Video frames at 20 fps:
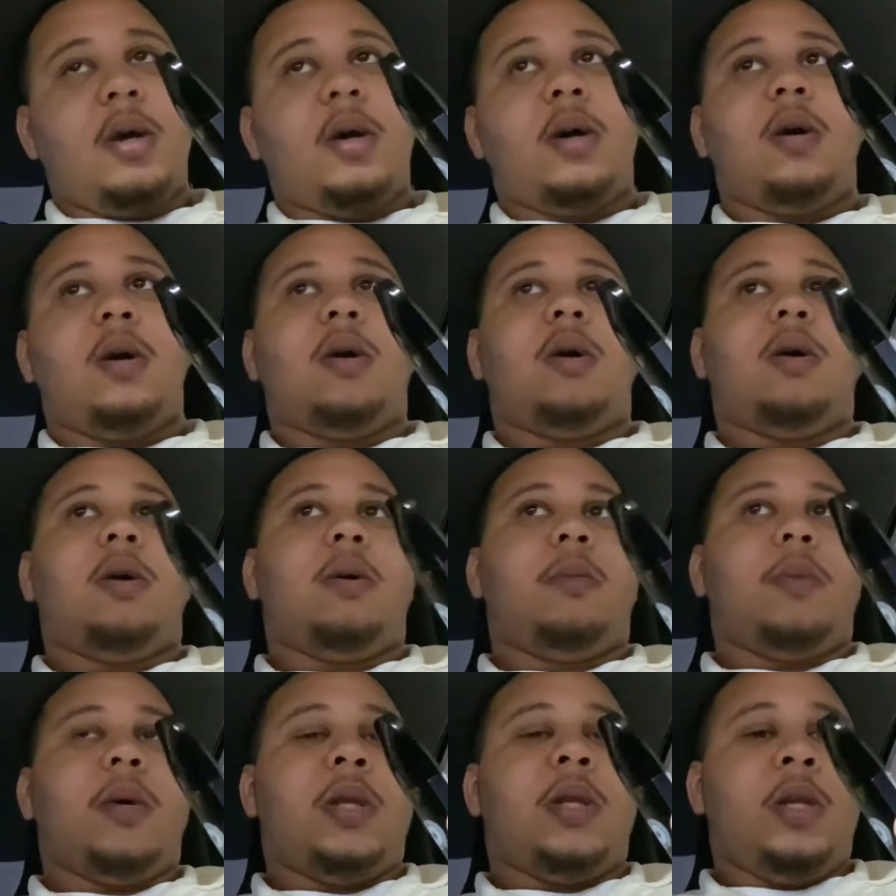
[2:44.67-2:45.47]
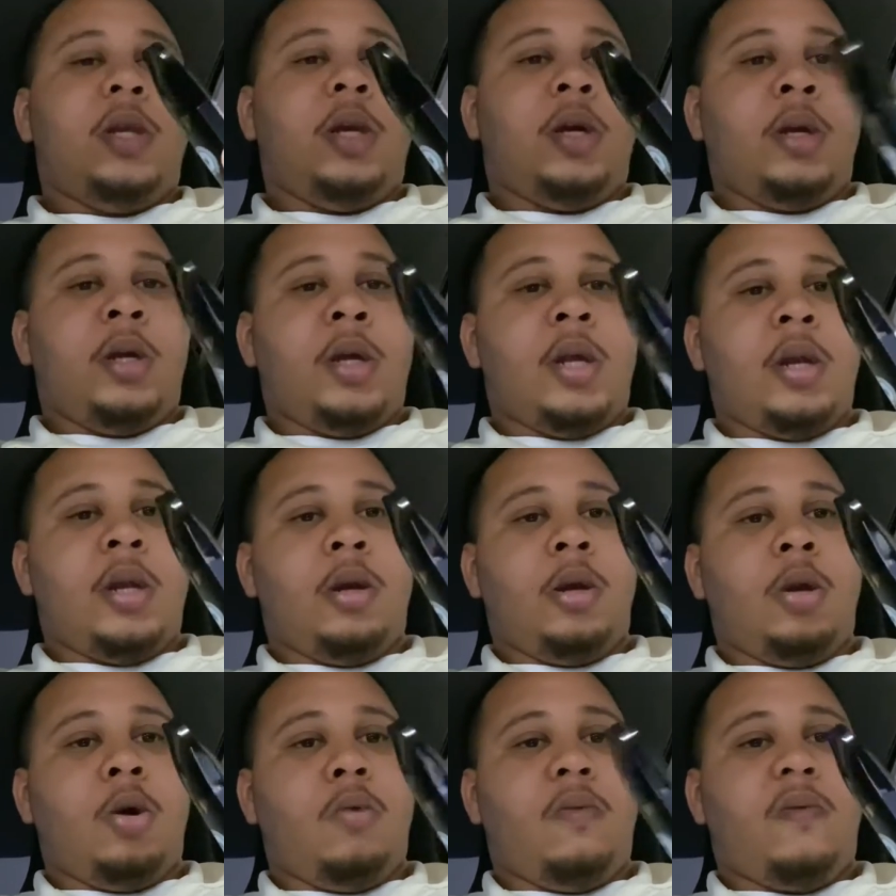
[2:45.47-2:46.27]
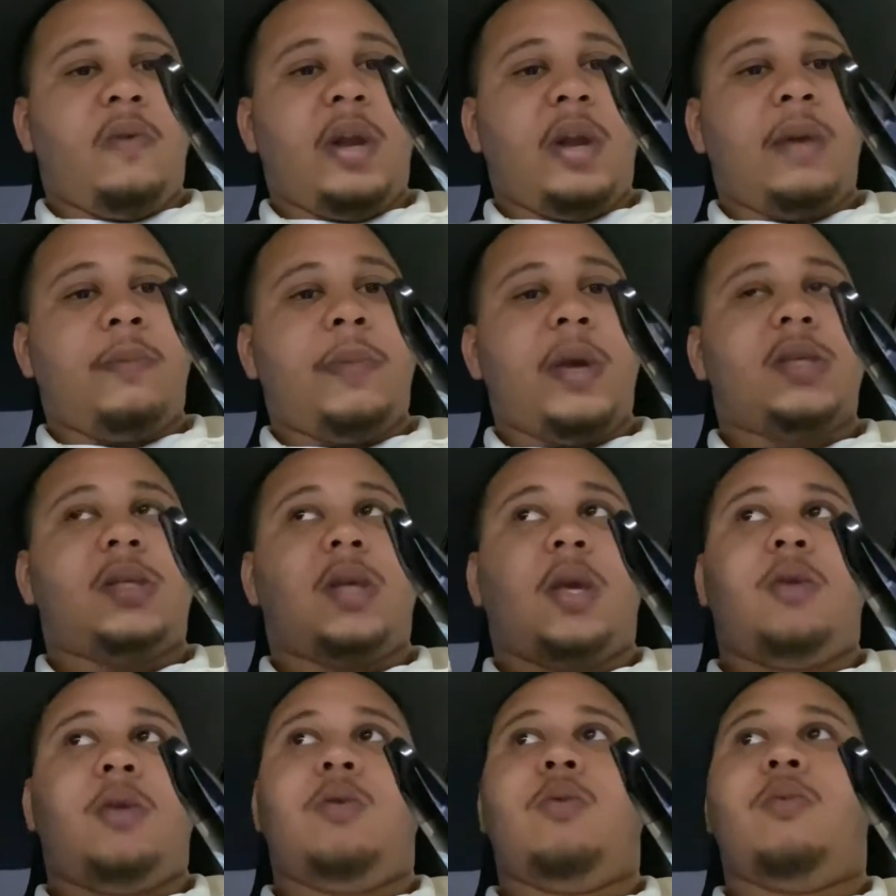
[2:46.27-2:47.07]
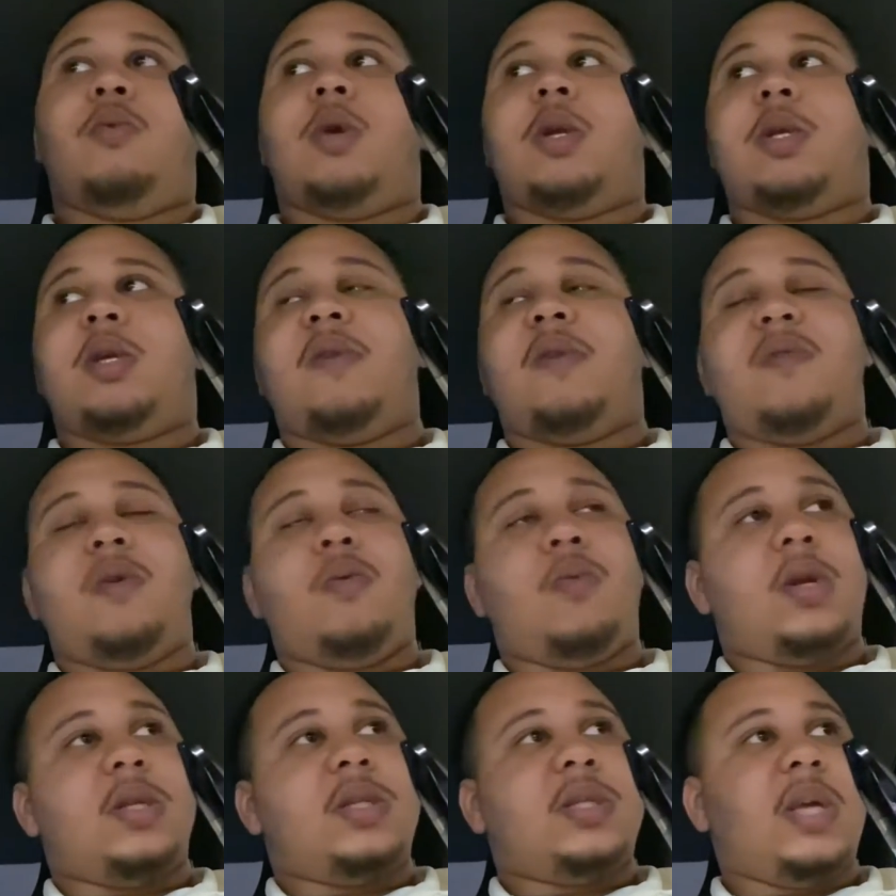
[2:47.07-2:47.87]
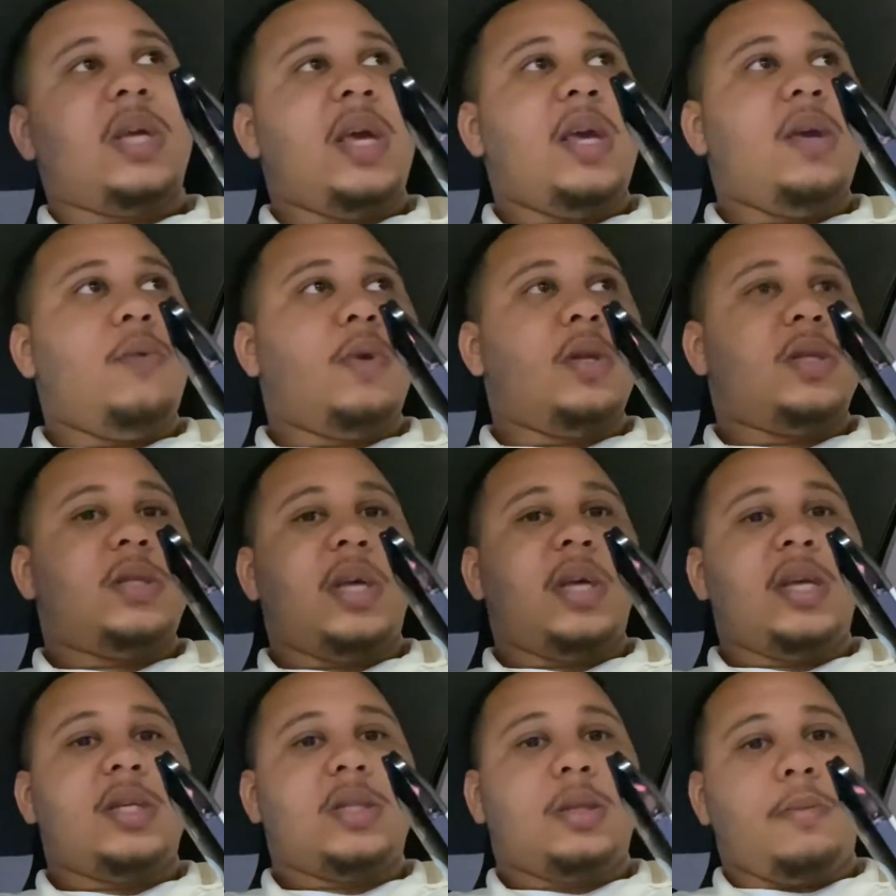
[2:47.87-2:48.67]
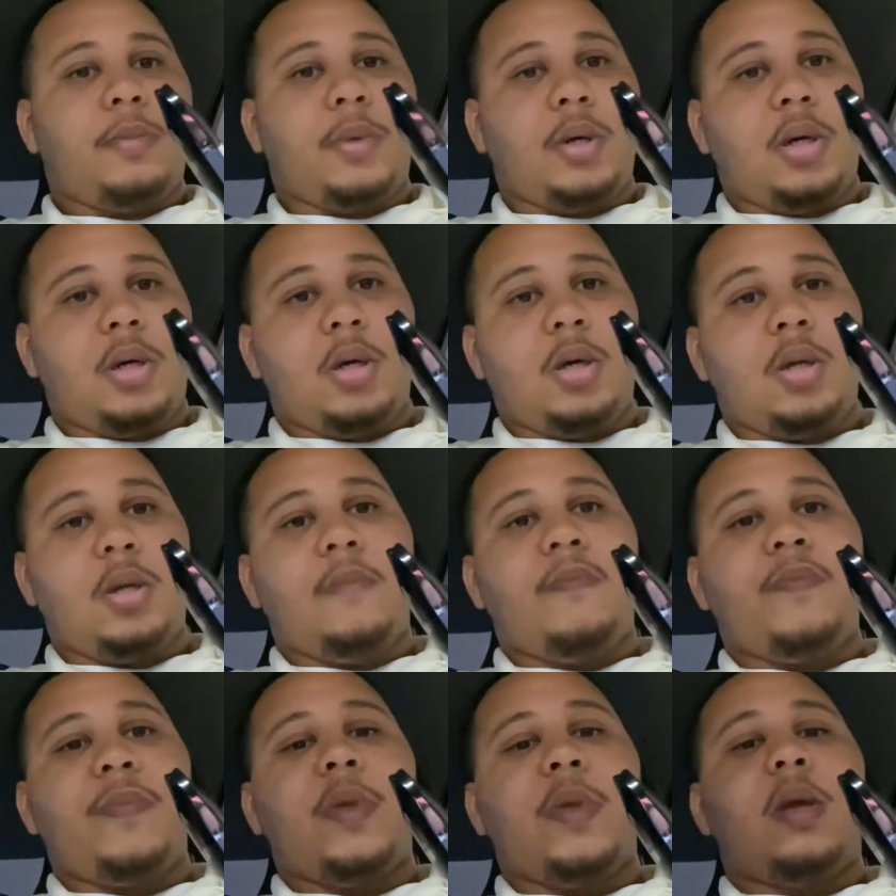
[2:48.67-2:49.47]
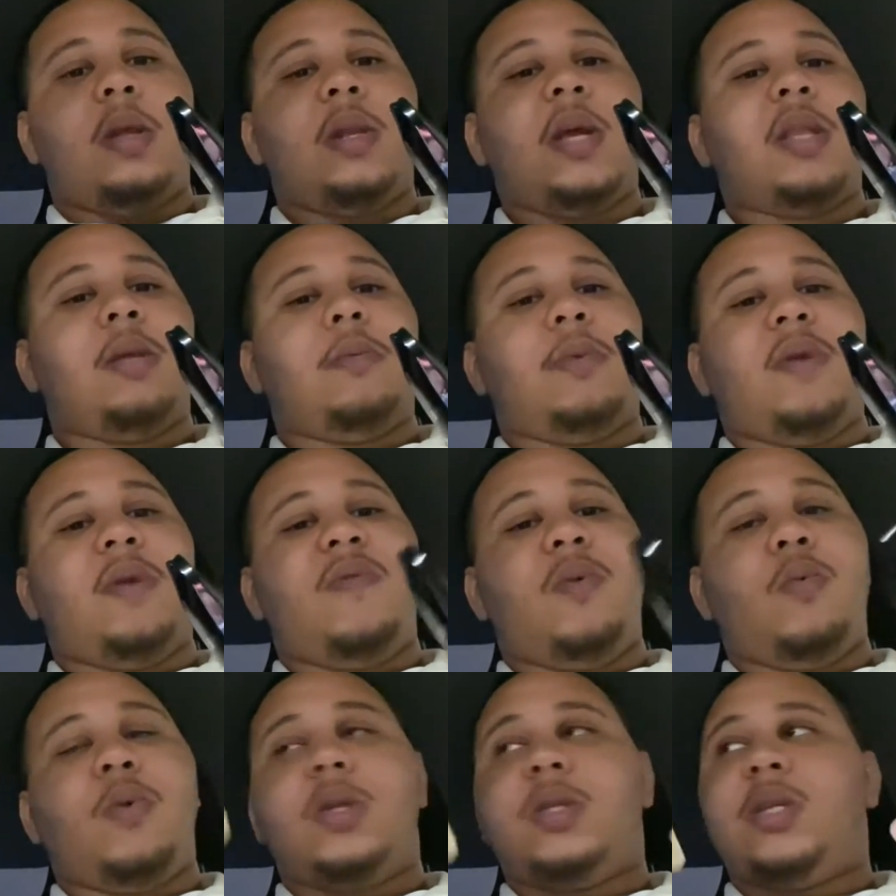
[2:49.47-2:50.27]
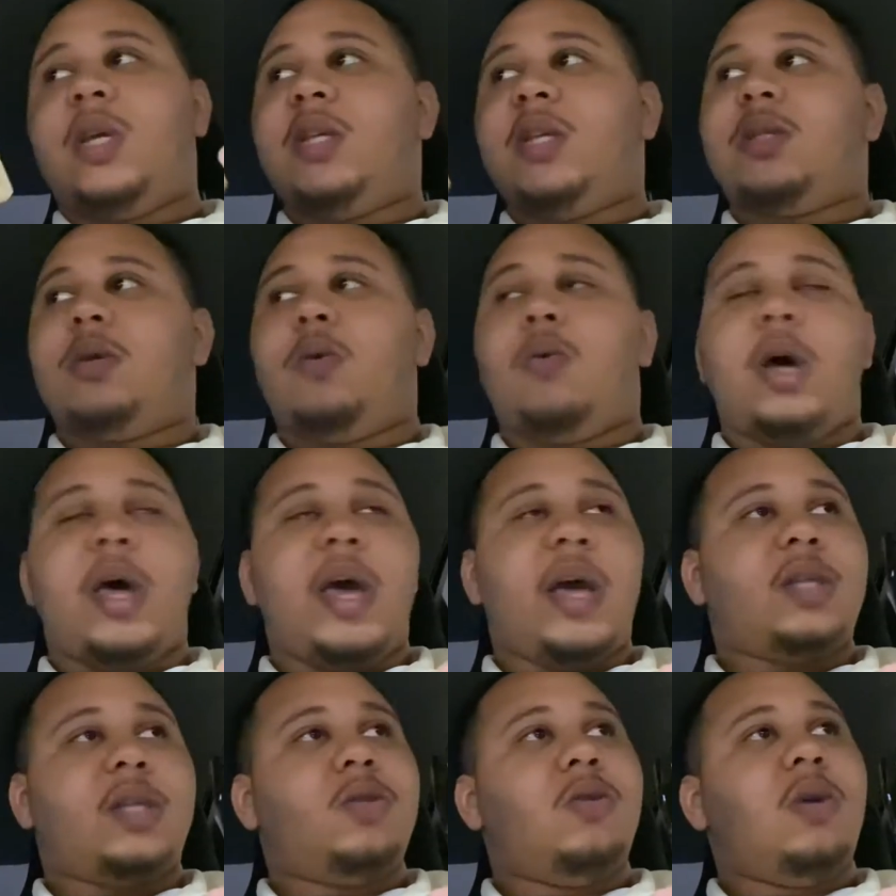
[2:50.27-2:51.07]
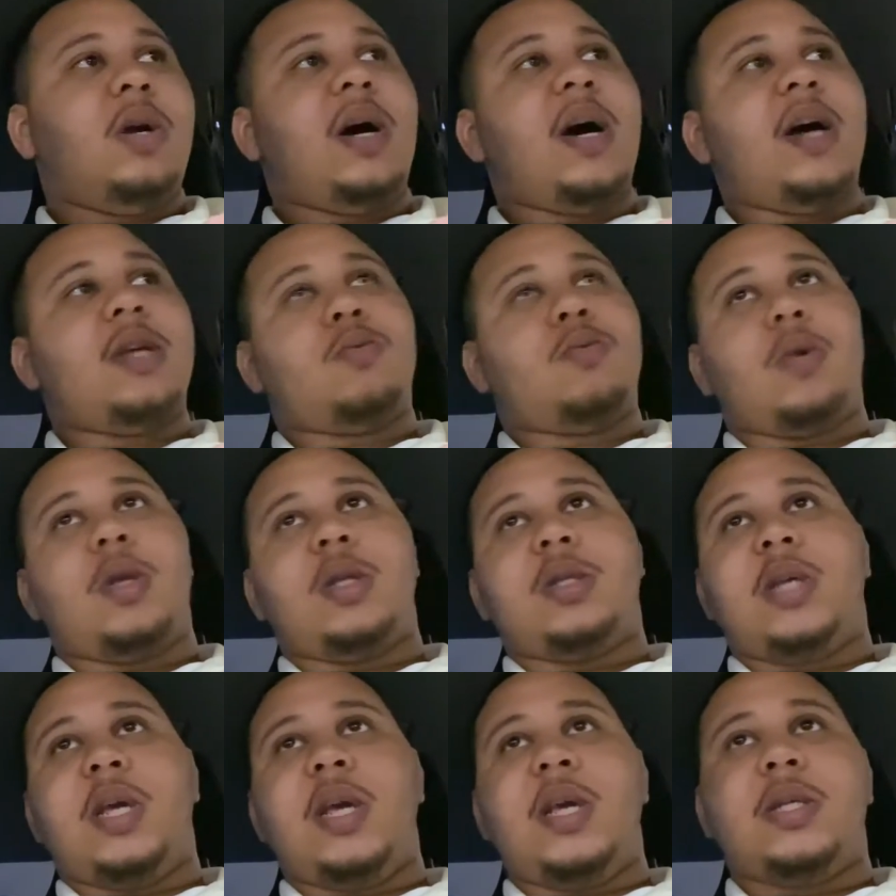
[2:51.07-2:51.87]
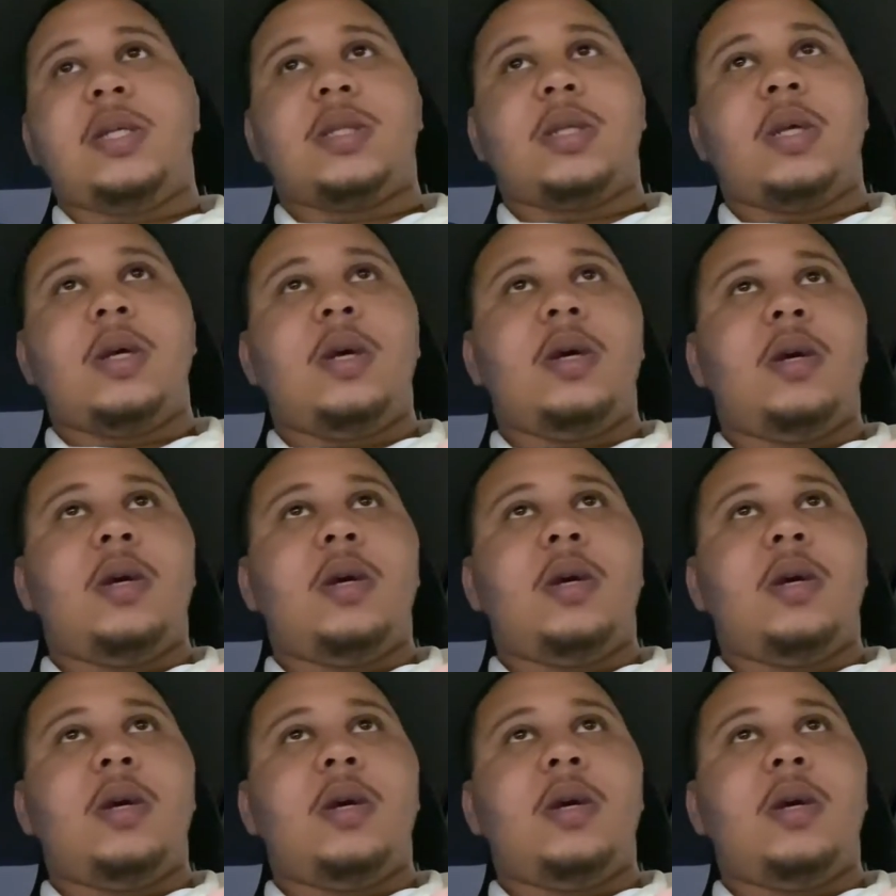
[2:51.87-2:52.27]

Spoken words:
And then you can get it low for, like, basically, if you want to taste the wax, you guys want to taste,